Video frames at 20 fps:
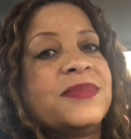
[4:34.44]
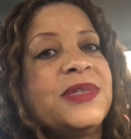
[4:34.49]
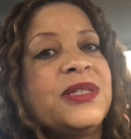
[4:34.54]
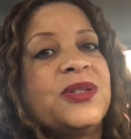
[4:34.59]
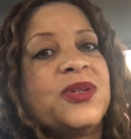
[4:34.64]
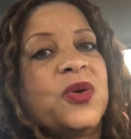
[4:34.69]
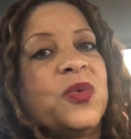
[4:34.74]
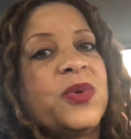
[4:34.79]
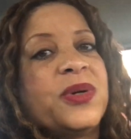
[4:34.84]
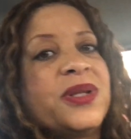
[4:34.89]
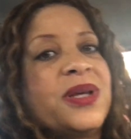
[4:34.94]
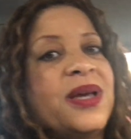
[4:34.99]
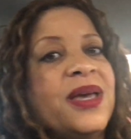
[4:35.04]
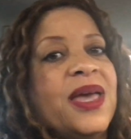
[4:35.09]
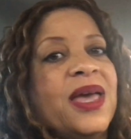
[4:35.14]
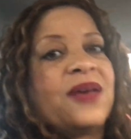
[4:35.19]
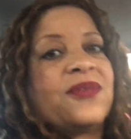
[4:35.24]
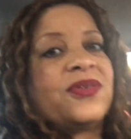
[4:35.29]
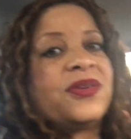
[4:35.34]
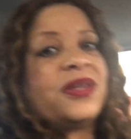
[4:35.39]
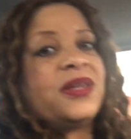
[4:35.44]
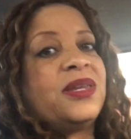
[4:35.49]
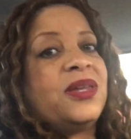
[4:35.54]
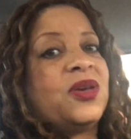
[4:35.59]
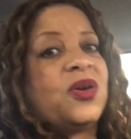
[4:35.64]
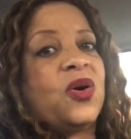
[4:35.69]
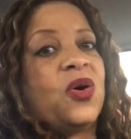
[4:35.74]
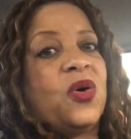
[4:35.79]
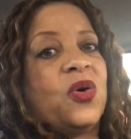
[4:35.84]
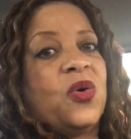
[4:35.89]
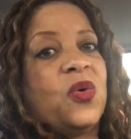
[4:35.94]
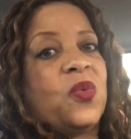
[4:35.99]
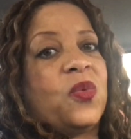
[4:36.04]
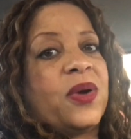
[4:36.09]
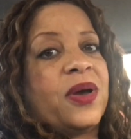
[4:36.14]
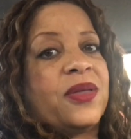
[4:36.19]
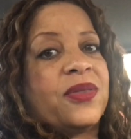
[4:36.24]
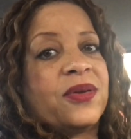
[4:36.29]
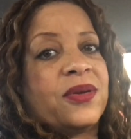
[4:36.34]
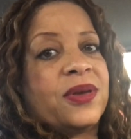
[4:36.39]
You know, we're not having any cold
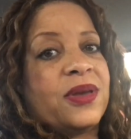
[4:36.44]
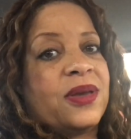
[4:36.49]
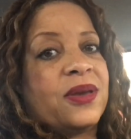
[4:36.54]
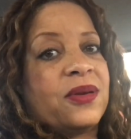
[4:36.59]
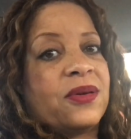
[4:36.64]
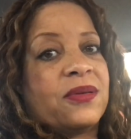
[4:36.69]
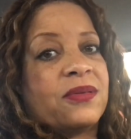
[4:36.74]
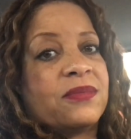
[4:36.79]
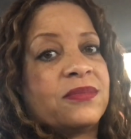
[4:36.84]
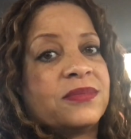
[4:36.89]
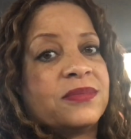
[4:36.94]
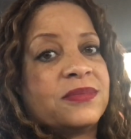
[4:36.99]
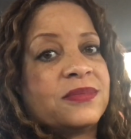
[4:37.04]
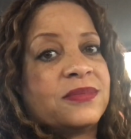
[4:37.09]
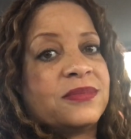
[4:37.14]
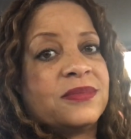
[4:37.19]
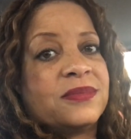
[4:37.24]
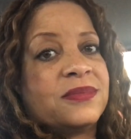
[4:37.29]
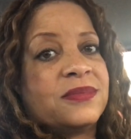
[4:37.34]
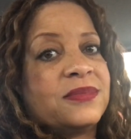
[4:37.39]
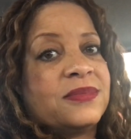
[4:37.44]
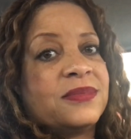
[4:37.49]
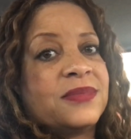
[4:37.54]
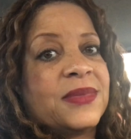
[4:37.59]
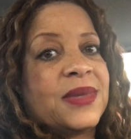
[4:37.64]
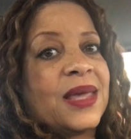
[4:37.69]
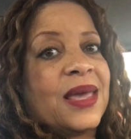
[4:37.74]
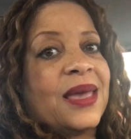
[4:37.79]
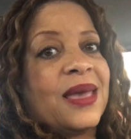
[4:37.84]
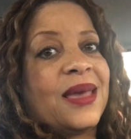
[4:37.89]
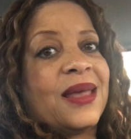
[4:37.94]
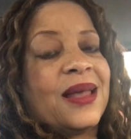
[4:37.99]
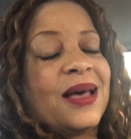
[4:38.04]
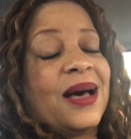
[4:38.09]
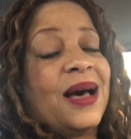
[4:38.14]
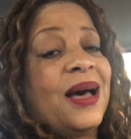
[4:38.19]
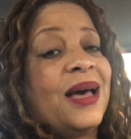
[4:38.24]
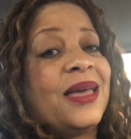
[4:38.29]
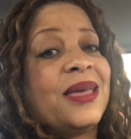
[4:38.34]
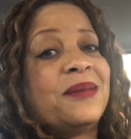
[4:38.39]
weather here. And
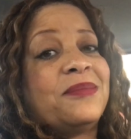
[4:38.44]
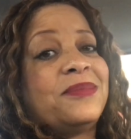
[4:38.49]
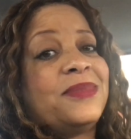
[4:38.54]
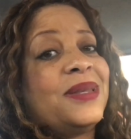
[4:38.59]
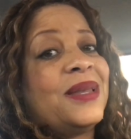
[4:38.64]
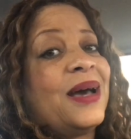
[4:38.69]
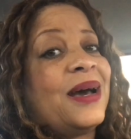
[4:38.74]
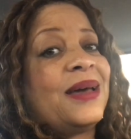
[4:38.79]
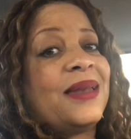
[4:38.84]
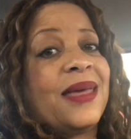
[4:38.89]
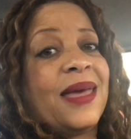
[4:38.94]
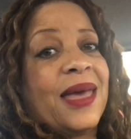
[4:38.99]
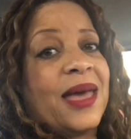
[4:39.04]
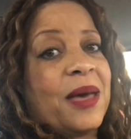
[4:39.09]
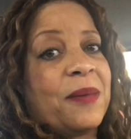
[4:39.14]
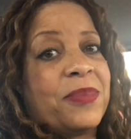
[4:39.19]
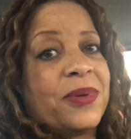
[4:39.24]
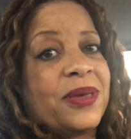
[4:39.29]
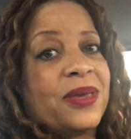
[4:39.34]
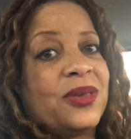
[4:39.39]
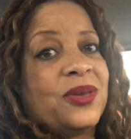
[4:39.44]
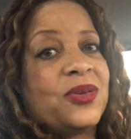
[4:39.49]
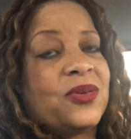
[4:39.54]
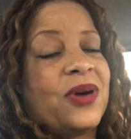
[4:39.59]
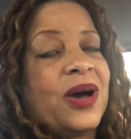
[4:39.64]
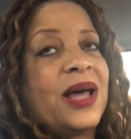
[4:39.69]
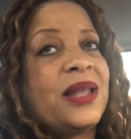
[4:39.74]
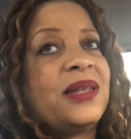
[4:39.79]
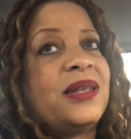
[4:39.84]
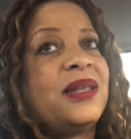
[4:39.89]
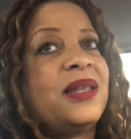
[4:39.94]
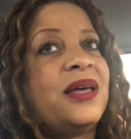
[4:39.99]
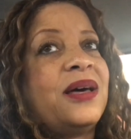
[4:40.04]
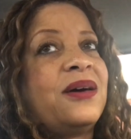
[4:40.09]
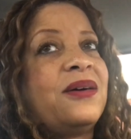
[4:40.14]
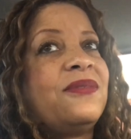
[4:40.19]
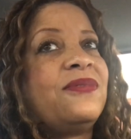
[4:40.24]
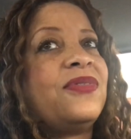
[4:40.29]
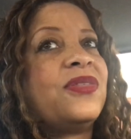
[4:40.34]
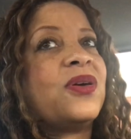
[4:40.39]
I am not happy. You know, I
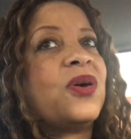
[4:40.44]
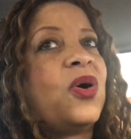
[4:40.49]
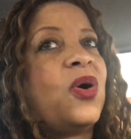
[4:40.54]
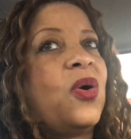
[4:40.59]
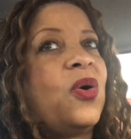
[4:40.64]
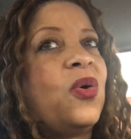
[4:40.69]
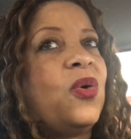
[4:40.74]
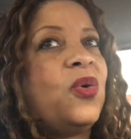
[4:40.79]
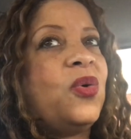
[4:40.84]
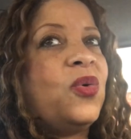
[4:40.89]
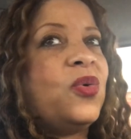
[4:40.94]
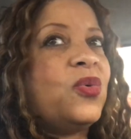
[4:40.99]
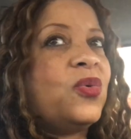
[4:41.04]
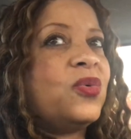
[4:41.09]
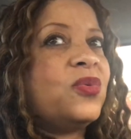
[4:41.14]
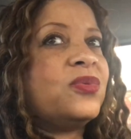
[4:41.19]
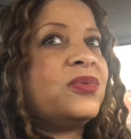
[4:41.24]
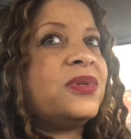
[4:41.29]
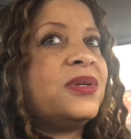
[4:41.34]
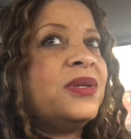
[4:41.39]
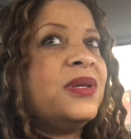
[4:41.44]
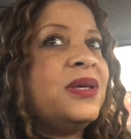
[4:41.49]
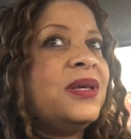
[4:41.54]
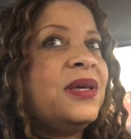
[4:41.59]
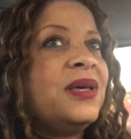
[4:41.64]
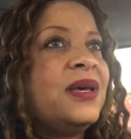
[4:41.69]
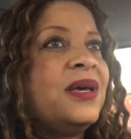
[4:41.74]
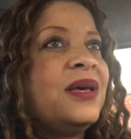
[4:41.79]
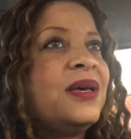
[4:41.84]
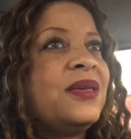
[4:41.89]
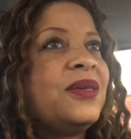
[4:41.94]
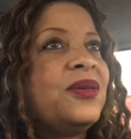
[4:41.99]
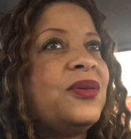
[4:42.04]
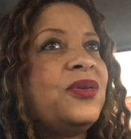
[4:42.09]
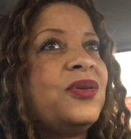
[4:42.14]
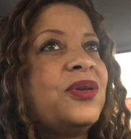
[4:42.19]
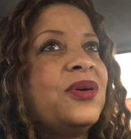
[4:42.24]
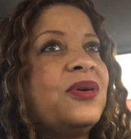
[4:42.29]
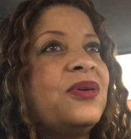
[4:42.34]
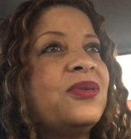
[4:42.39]
love the cold.
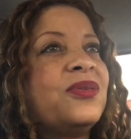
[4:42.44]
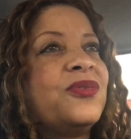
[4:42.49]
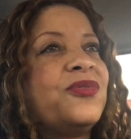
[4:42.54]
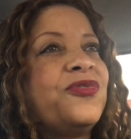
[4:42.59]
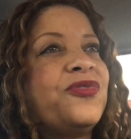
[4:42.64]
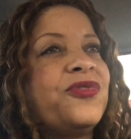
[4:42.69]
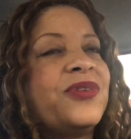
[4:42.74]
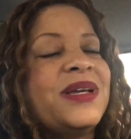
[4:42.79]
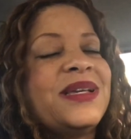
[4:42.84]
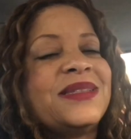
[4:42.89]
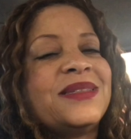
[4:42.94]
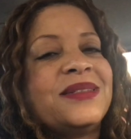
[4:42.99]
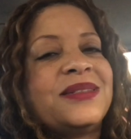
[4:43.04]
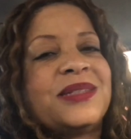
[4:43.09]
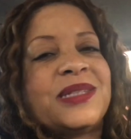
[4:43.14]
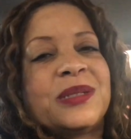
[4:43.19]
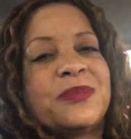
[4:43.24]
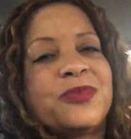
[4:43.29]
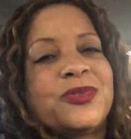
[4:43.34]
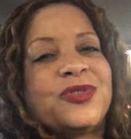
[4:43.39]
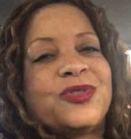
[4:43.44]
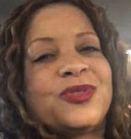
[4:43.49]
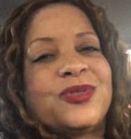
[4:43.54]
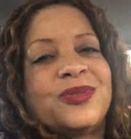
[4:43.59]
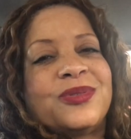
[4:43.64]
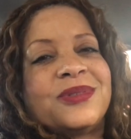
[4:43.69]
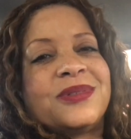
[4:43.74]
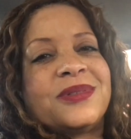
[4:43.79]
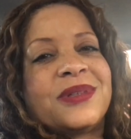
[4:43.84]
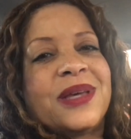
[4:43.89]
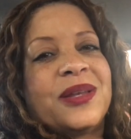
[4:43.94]
You know, the freezing temperatures.